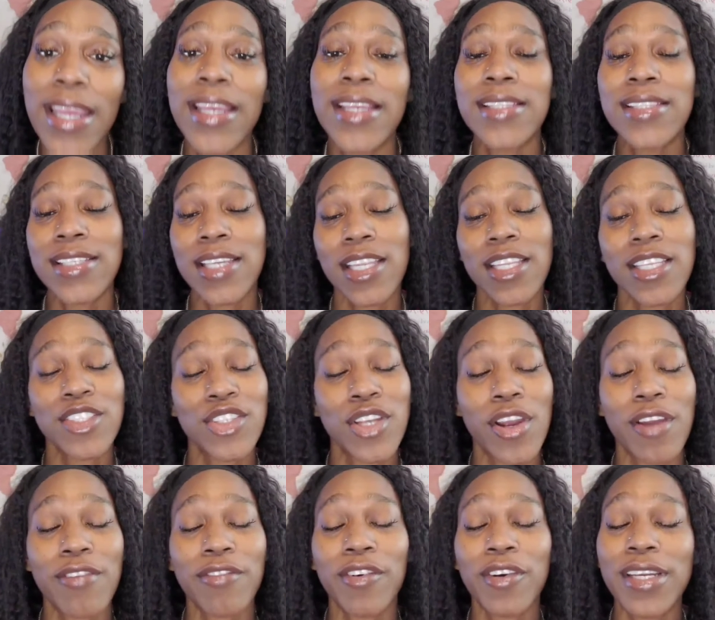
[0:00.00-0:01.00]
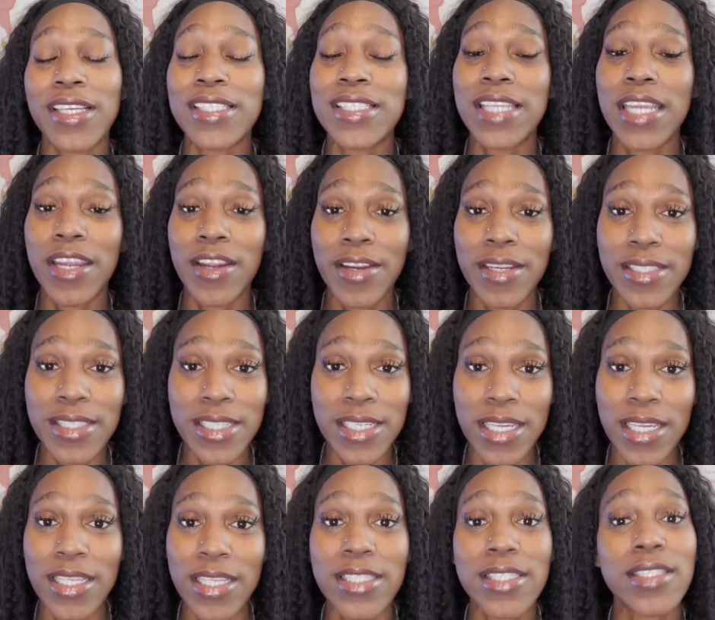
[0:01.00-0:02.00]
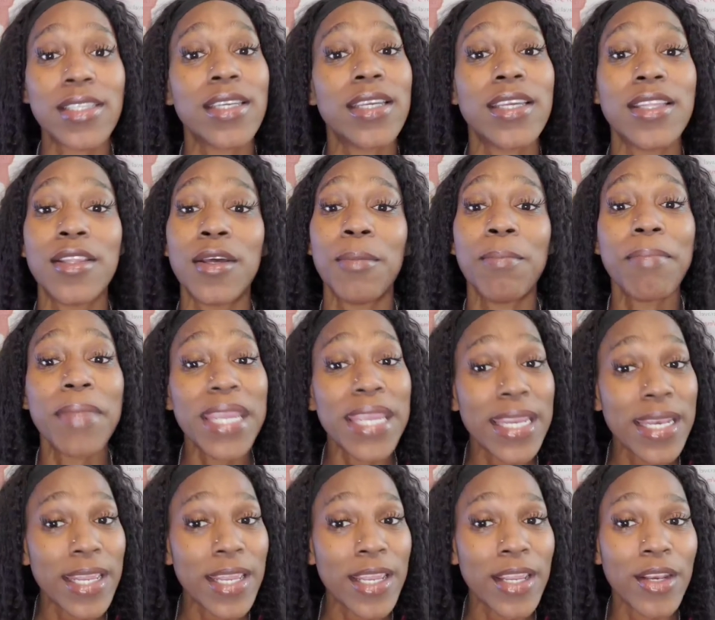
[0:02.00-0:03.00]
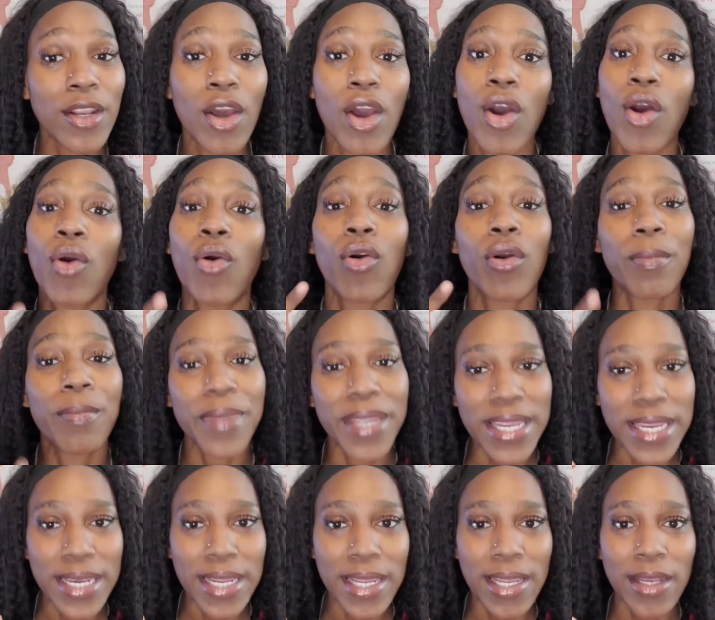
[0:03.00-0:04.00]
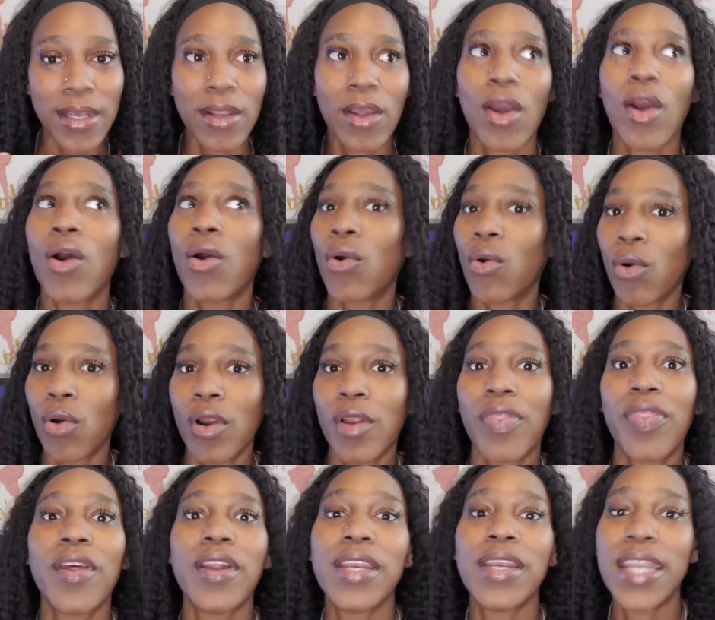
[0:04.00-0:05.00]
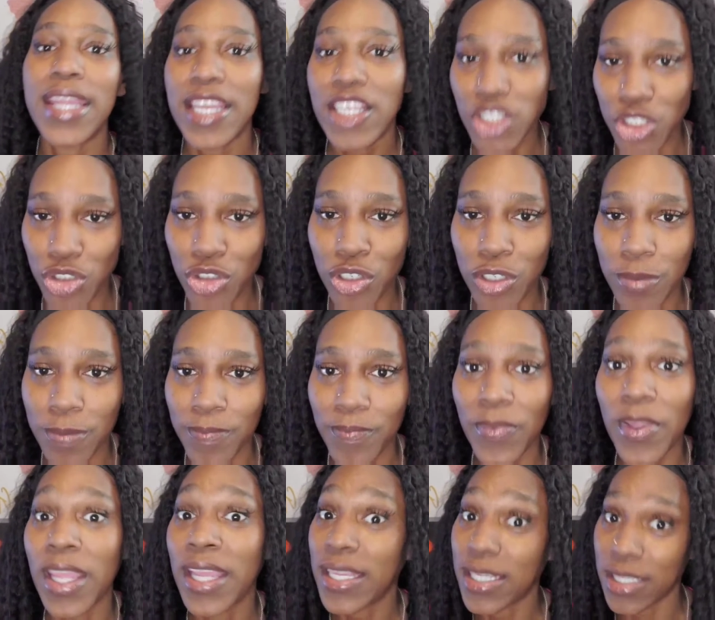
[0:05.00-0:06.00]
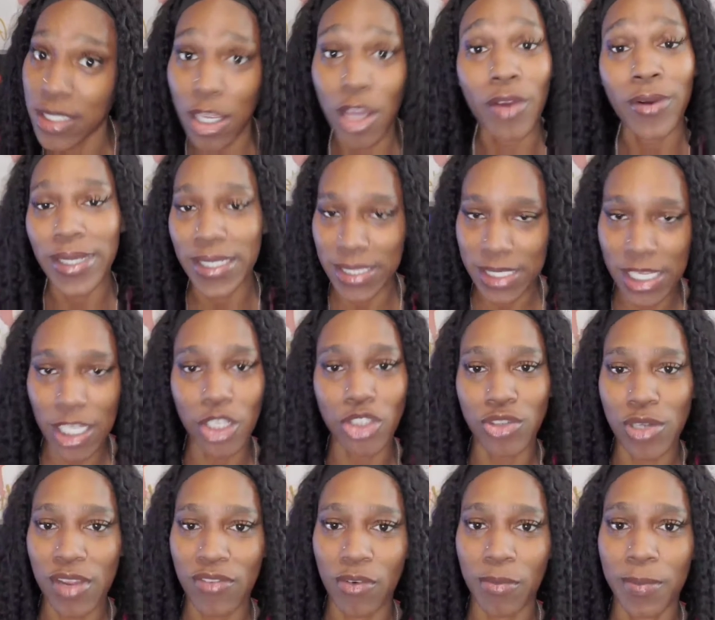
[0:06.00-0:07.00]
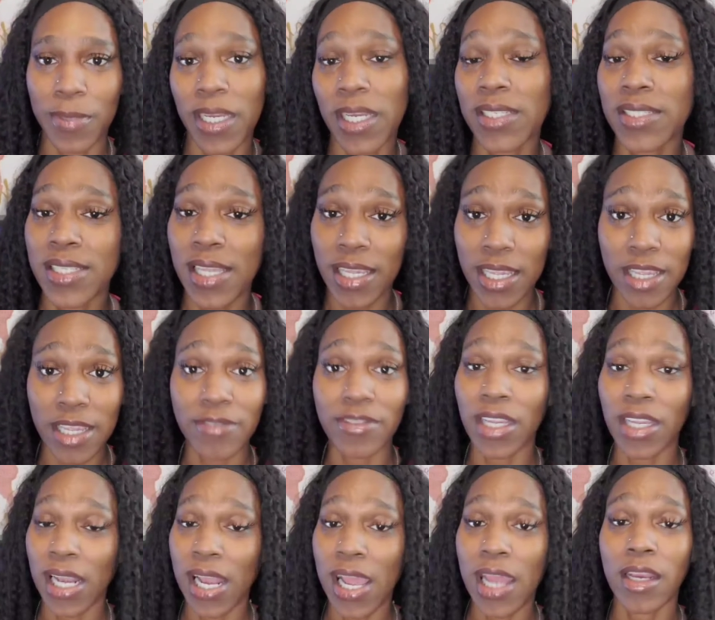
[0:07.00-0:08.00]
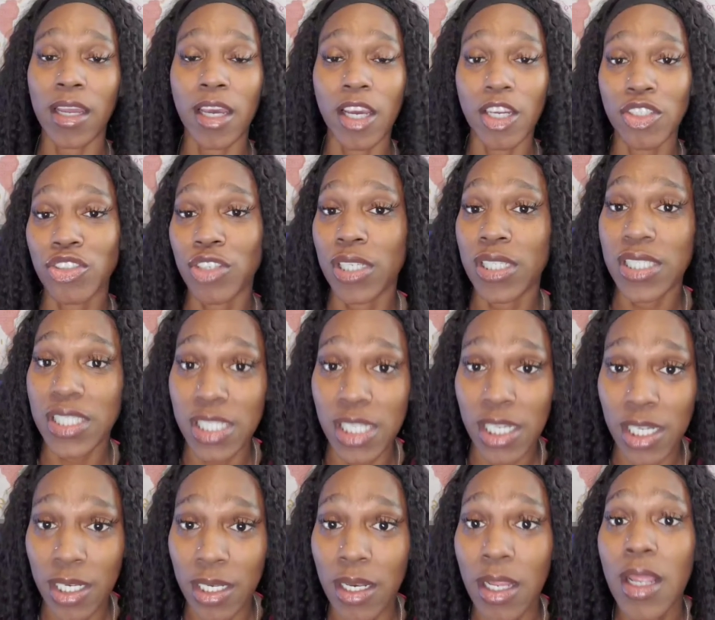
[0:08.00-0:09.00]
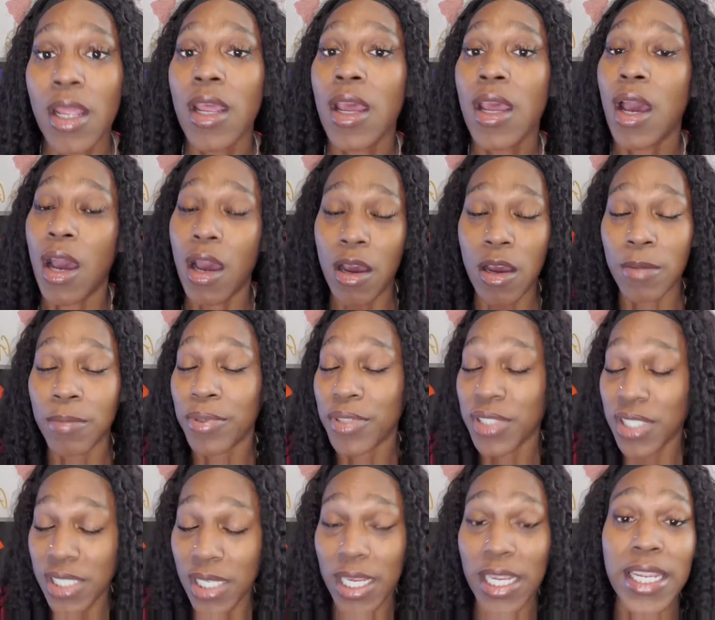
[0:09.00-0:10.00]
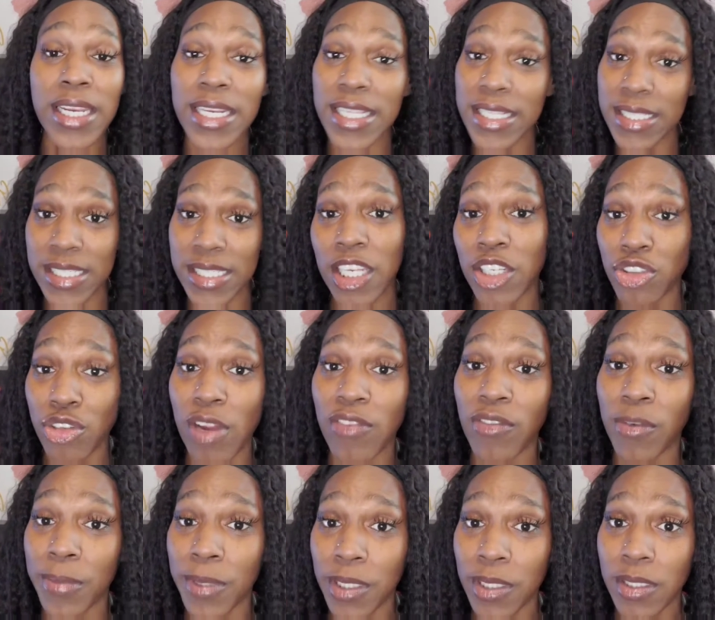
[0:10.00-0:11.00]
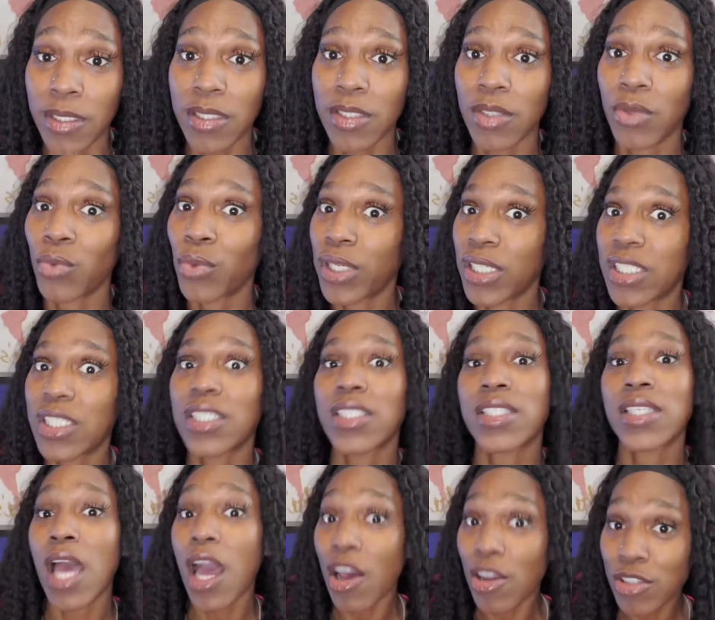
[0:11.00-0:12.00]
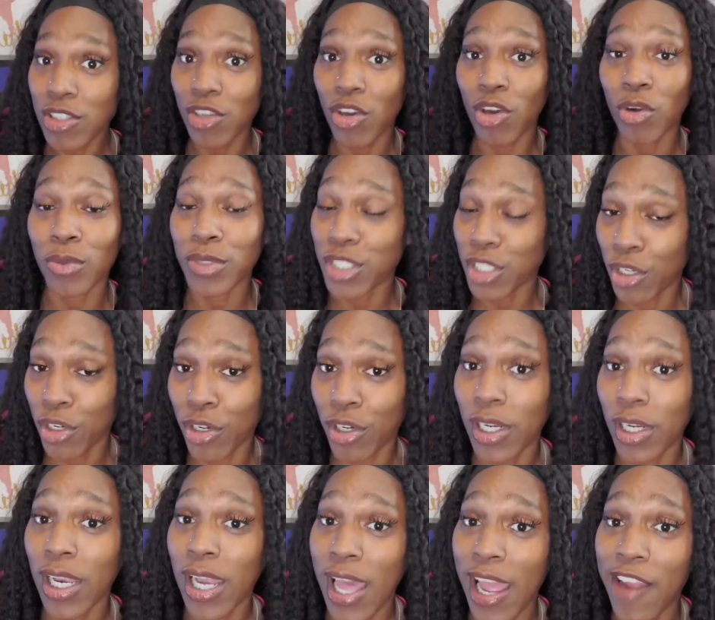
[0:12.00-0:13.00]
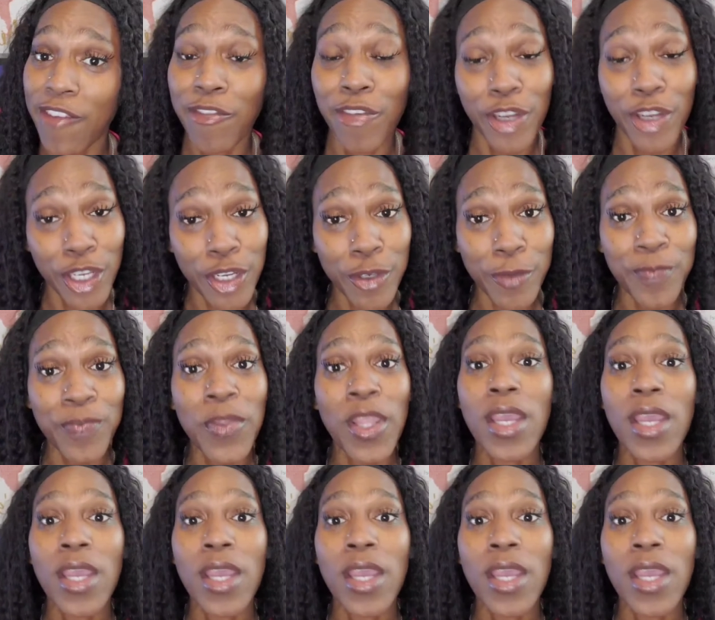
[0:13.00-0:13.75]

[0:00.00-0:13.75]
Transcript: InteleTravel is guaranteeing to either meet it or beat it or the next trip is on InteleTravel because they give the client 110% um, percent in InteleTravel books, which is also a return client for you.